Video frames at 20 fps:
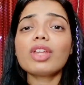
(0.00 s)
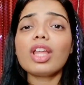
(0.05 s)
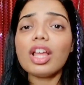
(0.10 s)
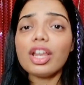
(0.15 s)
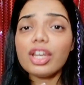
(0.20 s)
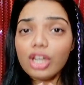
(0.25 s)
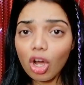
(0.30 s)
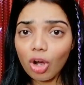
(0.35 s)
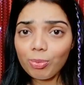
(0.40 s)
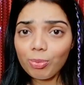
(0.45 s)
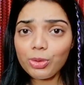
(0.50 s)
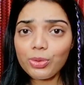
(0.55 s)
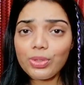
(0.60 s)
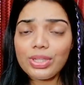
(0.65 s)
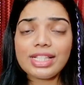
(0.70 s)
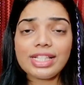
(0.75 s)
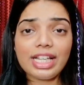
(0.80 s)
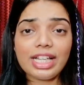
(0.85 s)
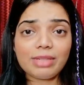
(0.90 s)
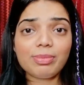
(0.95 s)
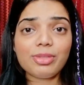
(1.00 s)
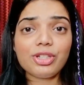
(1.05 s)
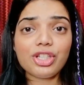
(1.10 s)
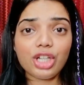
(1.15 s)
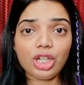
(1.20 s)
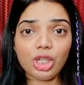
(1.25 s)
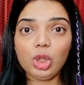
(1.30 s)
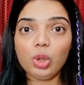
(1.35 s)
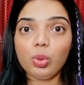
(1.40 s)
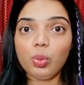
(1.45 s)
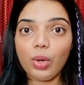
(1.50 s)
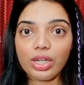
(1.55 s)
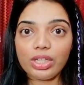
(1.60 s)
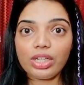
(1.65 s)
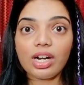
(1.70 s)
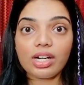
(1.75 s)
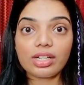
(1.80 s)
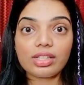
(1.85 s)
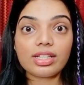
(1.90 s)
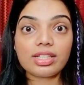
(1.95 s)
now beauties. Let me tell you what are
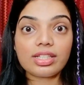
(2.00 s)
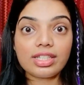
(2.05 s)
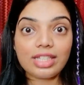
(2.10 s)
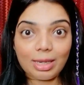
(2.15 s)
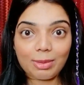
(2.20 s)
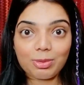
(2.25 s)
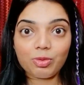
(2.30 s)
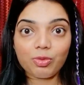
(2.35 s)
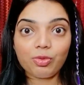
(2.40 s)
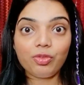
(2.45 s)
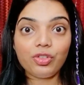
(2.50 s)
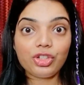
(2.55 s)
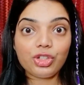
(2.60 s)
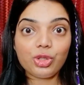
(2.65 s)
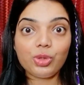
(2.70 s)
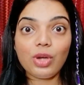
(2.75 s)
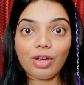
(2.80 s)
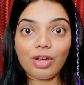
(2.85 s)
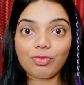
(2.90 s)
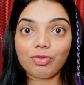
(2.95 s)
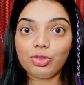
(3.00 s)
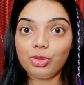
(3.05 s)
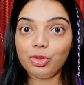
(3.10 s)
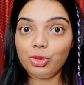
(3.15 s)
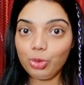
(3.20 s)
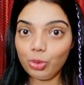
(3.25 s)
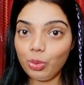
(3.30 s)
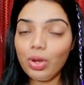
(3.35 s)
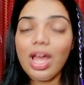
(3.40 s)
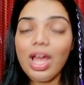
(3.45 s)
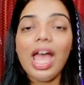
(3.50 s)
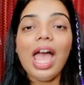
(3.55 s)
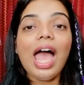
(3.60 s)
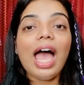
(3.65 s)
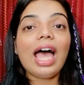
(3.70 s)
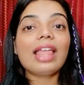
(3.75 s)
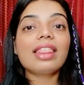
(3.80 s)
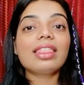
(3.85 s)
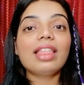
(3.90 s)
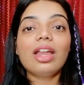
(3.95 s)
the steps which you have to do,
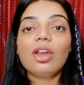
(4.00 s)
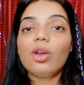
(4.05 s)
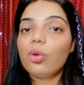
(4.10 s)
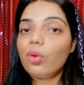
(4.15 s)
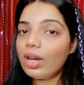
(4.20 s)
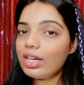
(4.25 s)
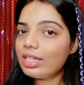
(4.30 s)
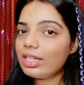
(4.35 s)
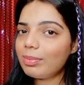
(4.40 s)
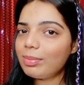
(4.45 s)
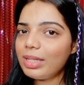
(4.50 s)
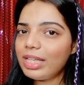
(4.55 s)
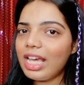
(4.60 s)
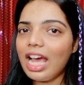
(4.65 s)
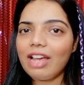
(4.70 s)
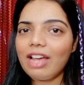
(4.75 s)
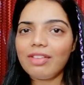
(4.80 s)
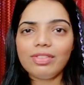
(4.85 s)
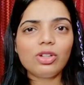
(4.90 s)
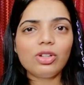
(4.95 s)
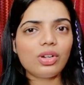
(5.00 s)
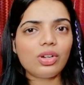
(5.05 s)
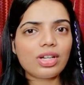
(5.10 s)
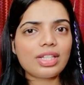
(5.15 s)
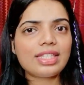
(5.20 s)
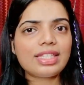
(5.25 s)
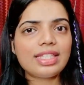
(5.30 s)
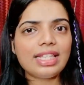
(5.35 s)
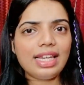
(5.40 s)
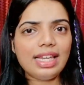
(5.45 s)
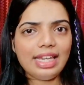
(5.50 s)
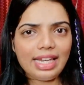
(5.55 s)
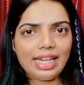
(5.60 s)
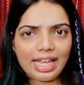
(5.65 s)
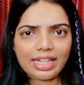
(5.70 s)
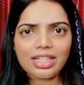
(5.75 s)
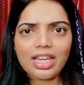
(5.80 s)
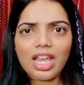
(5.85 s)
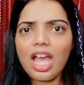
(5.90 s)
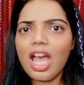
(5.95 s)
and then randomly I will gonna
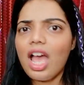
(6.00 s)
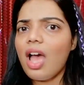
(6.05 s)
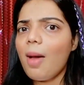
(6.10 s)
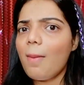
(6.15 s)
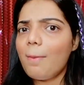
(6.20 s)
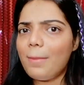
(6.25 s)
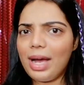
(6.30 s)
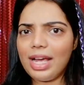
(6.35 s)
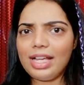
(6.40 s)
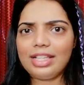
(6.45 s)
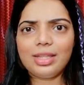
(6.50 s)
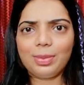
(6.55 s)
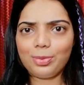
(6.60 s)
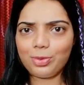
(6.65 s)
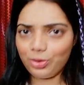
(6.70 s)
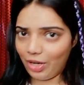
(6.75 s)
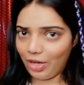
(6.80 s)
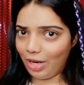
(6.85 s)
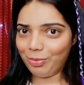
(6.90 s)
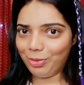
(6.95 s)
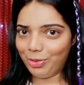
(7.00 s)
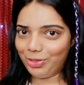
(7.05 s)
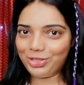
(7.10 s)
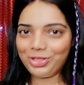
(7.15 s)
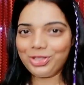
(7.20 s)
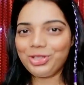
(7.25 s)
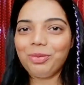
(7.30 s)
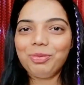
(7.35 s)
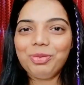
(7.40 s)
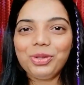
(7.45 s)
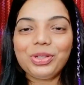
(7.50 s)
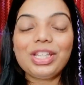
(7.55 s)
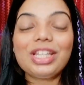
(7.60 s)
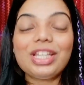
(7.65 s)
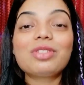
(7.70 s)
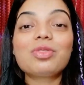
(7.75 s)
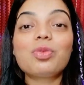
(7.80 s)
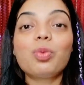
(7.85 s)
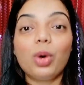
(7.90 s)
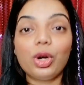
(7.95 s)
select my subscribers. So
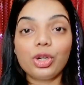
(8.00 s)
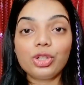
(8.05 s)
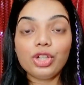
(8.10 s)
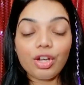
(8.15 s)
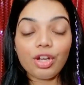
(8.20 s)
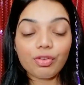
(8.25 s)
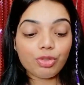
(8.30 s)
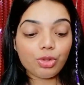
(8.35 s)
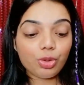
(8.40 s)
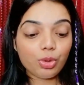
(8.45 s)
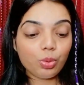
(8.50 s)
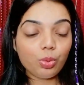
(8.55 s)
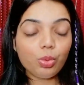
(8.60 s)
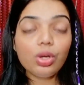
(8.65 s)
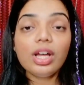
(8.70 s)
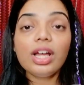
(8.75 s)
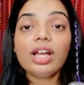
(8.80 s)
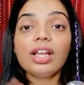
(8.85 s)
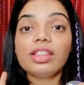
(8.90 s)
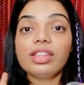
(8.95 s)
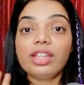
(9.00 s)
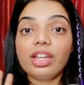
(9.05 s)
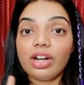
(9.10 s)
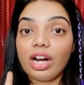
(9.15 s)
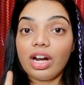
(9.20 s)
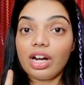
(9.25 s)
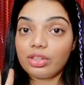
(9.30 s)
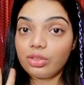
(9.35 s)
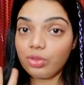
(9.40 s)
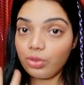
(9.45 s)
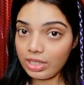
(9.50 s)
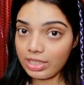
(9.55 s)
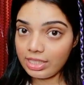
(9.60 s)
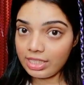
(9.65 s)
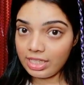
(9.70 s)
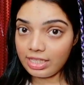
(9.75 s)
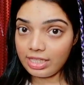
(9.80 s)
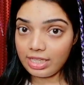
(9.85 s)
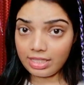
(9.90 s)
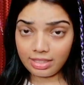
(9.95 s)
beauties, what you have to do, there are 3
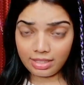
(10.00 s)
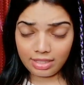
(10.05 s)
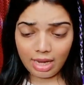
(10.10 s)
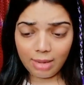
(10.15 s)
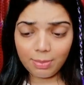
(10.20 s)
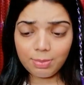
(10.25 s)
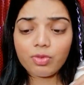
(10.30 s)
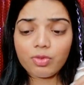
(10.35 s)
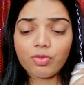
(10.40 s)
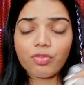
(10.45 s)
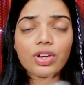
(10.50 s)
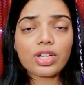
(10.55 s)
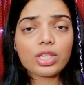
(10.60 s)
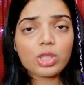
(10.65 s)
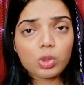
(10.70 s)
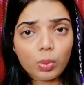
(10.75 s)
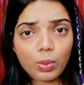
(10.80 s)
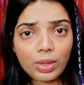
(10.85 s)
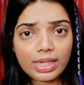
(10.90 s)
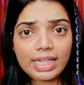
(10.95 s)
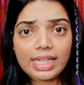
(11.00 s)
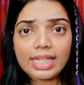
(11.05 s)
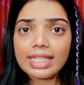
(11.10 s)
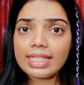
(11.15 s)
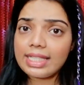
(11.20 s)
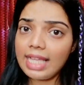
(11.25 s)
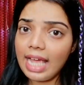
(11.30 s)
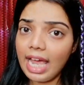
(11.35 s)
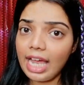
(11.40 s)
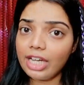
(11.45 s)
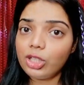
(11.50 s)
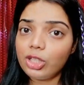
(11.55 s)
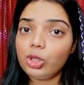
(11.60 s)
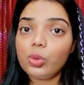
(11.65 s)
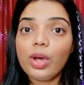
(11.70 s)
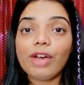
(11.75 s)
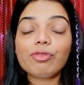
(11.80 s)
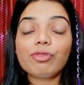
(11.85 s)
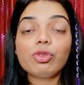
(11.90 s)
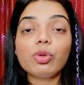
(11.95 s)
steps. First one is that you
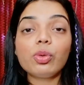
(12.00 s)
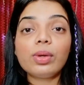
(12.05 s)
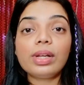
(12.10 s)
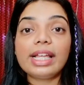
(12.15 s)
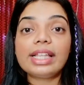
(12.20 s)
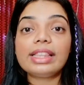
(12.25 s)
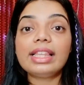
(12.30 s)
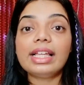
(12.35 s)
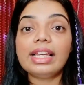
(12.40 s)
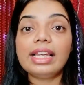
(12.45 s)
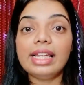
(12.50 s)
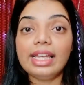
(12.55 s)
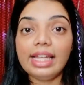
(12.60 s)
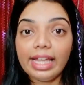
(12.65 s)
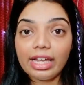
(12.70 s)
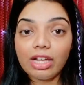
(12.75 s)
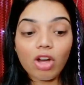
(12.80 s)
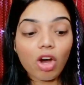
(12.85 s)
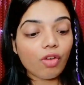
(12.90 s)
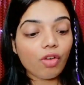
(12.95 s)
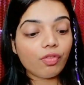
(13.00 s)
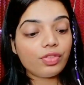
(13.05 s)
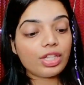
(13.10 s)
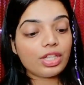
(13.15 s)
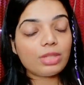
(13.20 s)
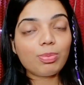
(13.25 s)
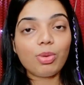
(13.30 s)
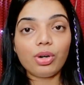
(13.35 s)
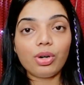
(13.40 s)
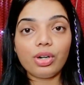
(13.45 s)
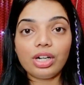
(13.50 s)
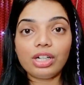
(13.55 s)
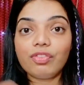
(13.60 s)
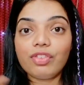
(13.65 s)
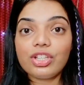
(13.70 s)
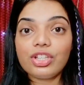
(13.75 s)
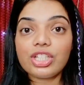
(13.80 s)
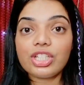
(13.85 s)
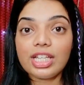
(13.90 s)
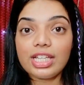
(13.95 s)
have to click the link of this product
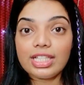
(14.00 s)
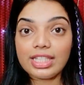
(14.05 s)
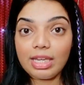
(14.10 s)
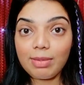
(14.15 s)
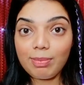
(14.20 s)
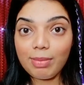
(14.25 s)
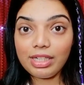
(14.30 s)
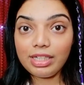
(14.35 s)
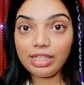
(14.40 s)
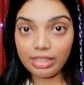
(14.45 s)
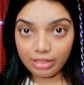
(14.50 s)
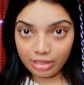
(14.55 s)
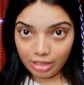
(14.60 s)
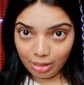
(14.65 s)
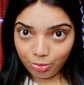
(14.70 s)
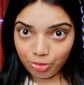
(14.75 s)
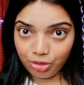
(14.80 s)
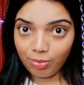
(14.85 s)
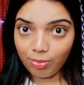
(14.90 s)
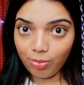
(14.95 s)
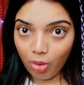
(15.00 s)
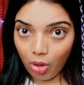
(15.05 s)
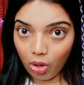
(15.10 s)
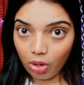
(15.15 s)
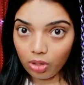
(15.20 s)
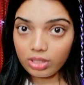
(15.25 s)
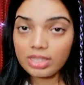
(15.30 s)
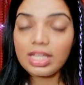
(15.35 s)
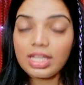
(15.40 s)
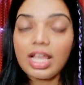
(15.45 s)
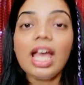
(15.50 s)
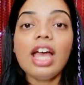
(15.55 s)
which is in my description box.